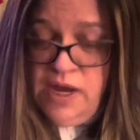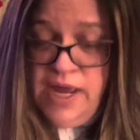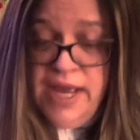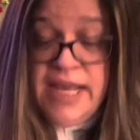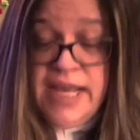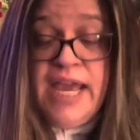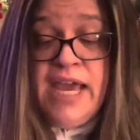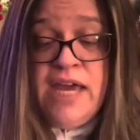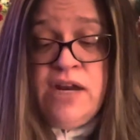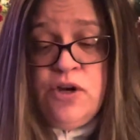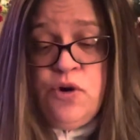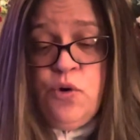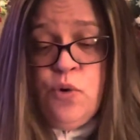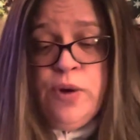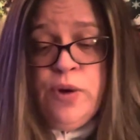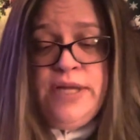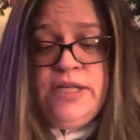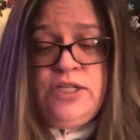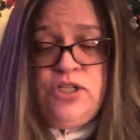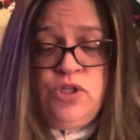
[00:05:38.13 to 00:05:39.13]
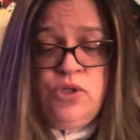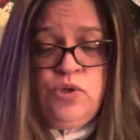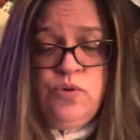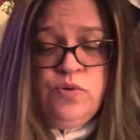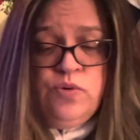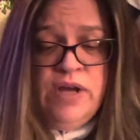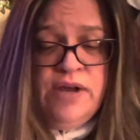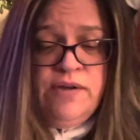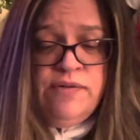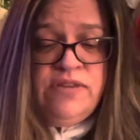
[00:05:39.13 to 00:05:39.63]
Category
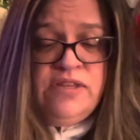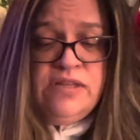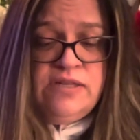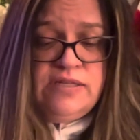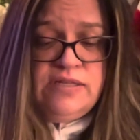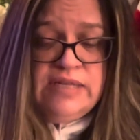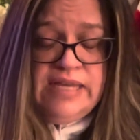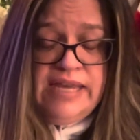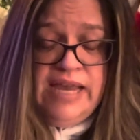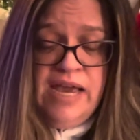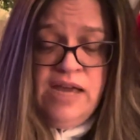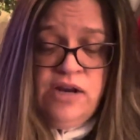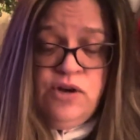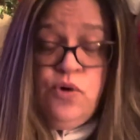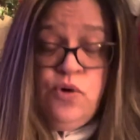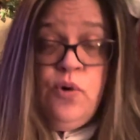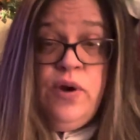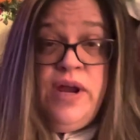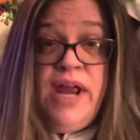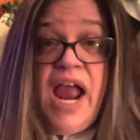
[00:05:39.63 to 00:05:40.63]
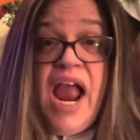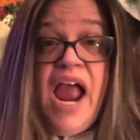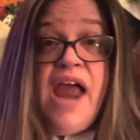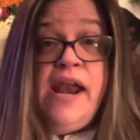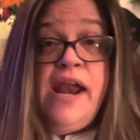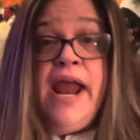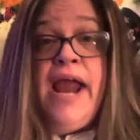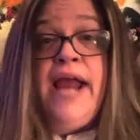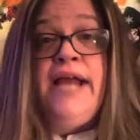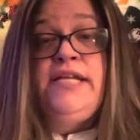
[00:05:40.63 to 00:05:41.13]
two, now this category
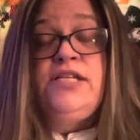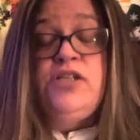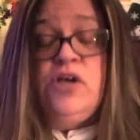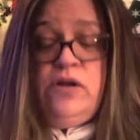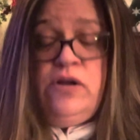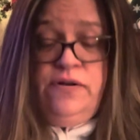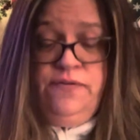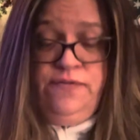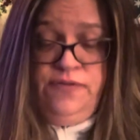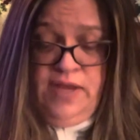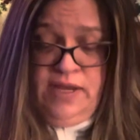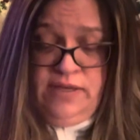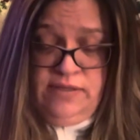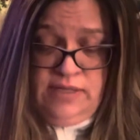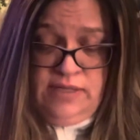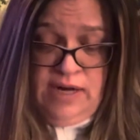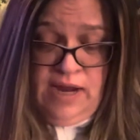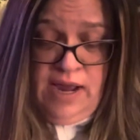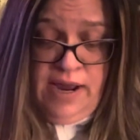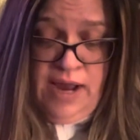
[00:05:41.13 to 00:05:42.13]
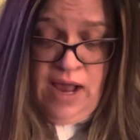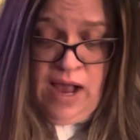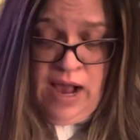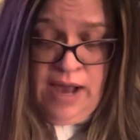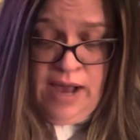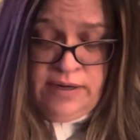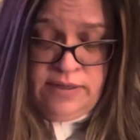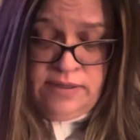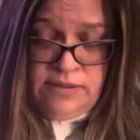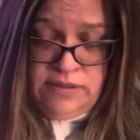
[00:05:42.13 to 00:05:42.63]
had a ton of things and I
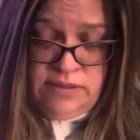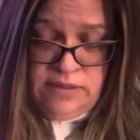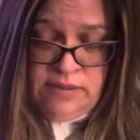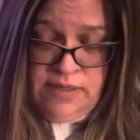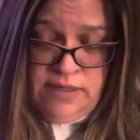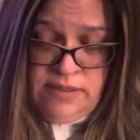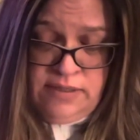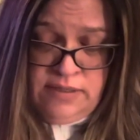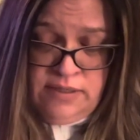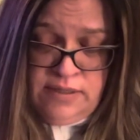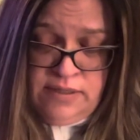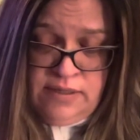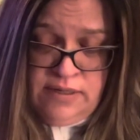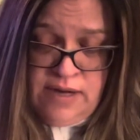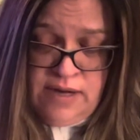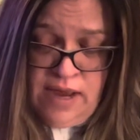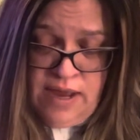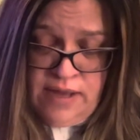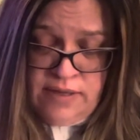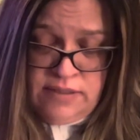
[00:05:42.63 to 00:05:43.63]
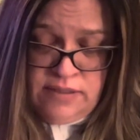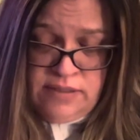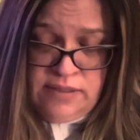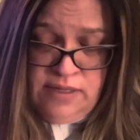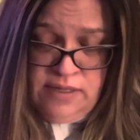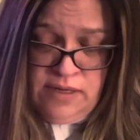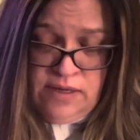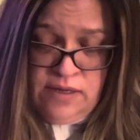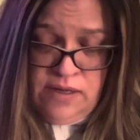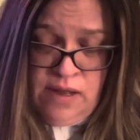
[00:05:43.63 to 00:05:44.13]
honestly did not
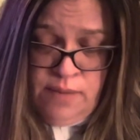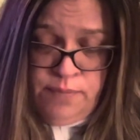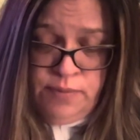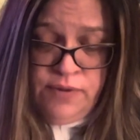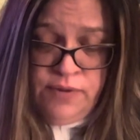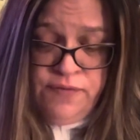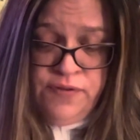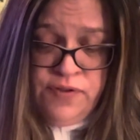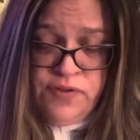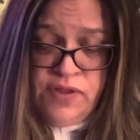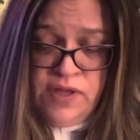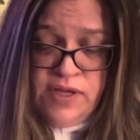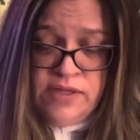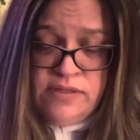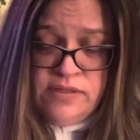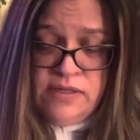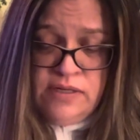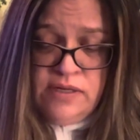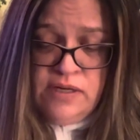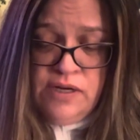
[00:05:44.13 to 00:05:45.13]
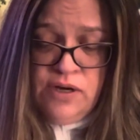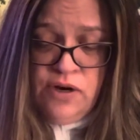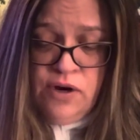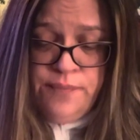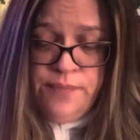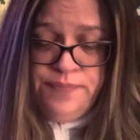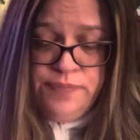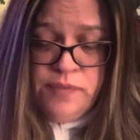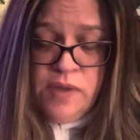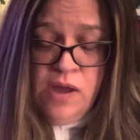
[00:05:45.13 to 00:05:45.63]
see a couple of the things in
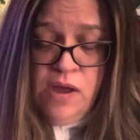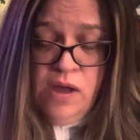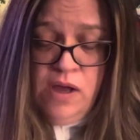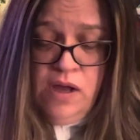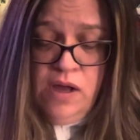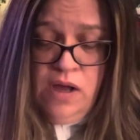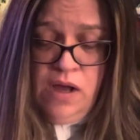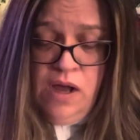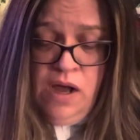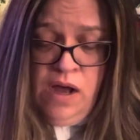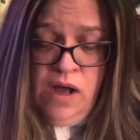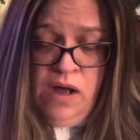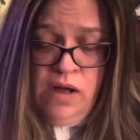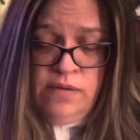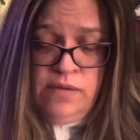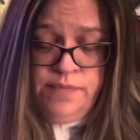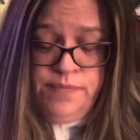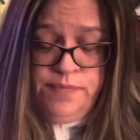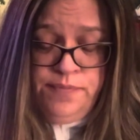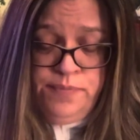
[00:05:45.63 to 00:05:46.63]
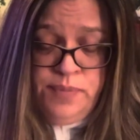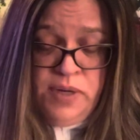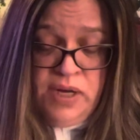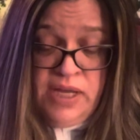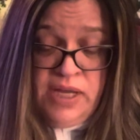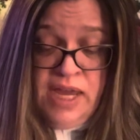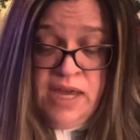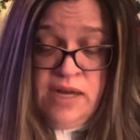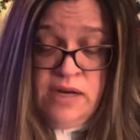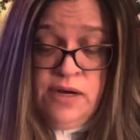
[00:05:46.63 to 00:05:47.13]
here. Um,
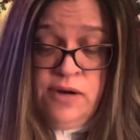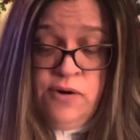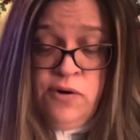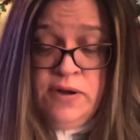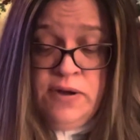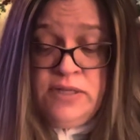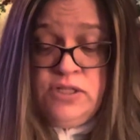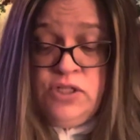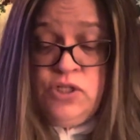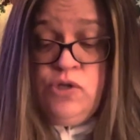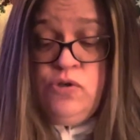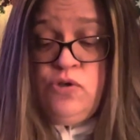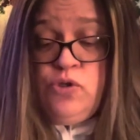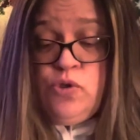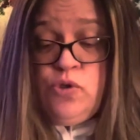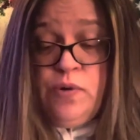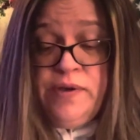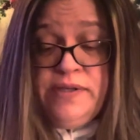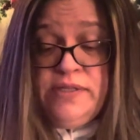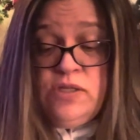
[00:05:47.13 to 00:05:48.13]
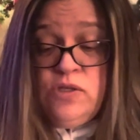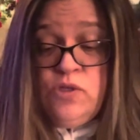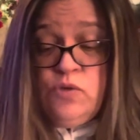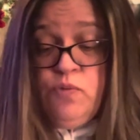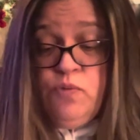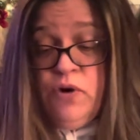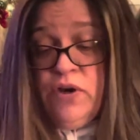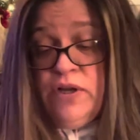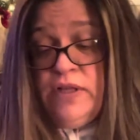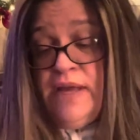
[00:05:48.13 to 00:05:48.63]
but category two choices
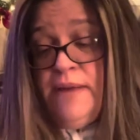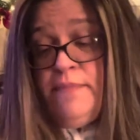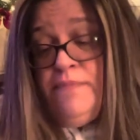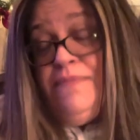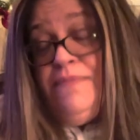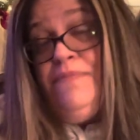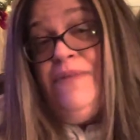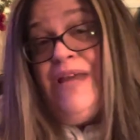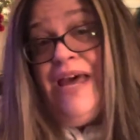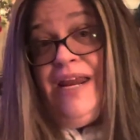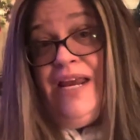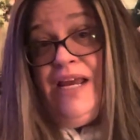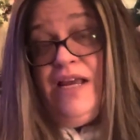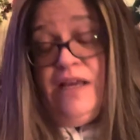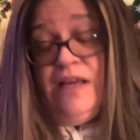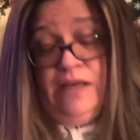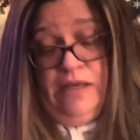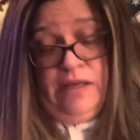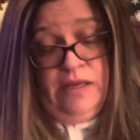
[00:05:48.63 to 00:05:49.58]
were glamnetic.